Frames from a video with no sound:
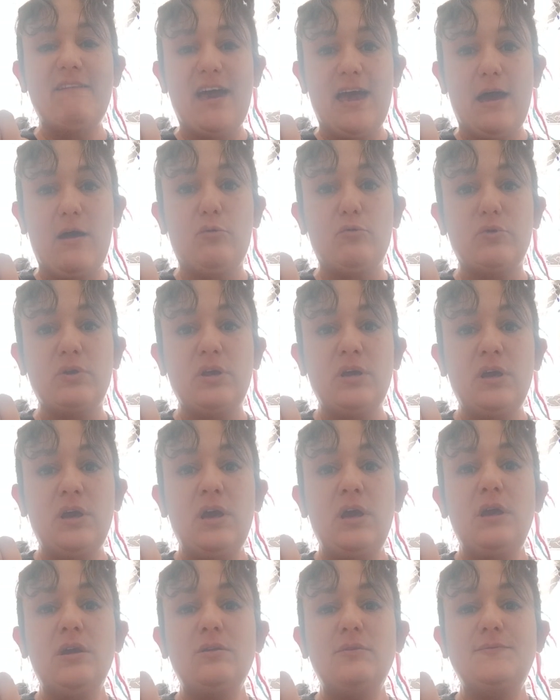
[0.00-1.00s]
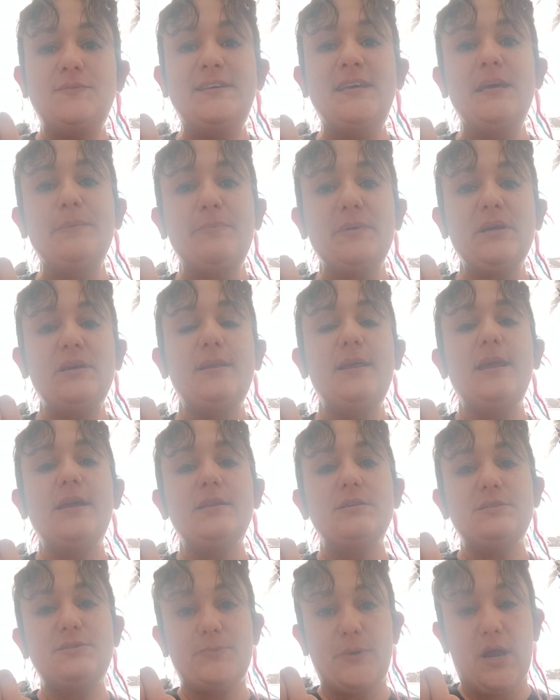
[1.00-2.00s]
found, typically
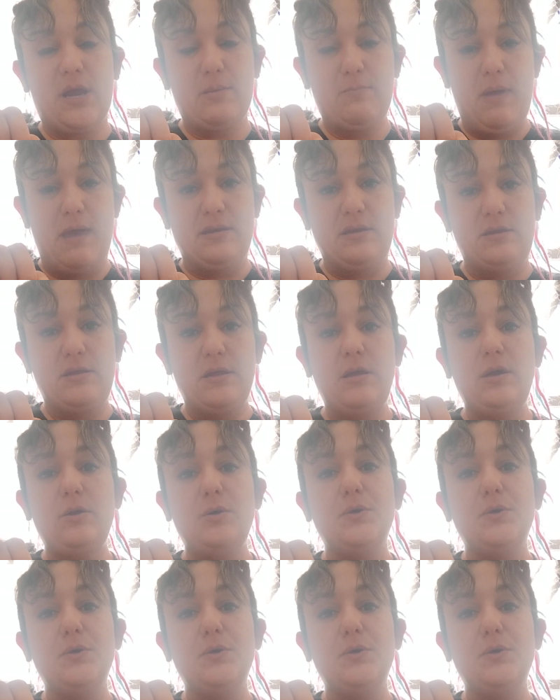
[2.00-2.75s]
it is recommended that